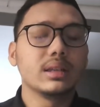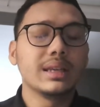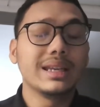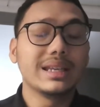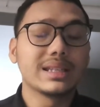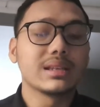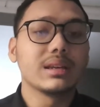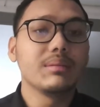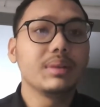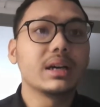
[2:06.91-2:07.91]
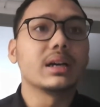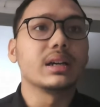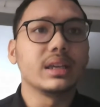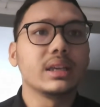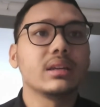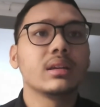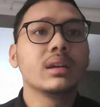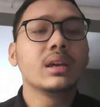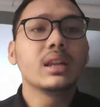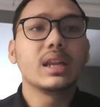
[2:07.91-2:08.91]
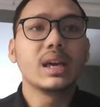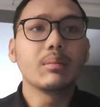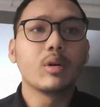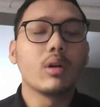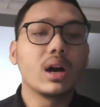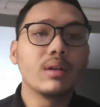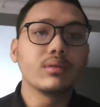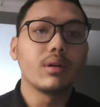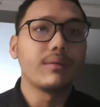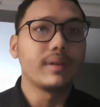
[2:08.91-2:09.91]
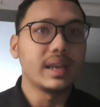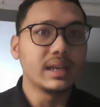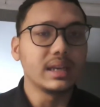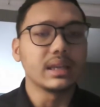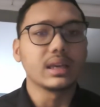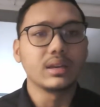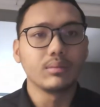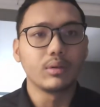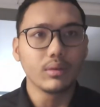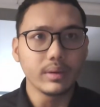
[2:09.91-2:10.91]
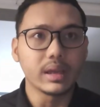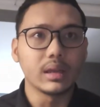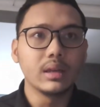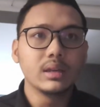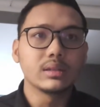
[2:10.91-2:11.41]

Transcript: It is riba in debt or out of lending and borrowing.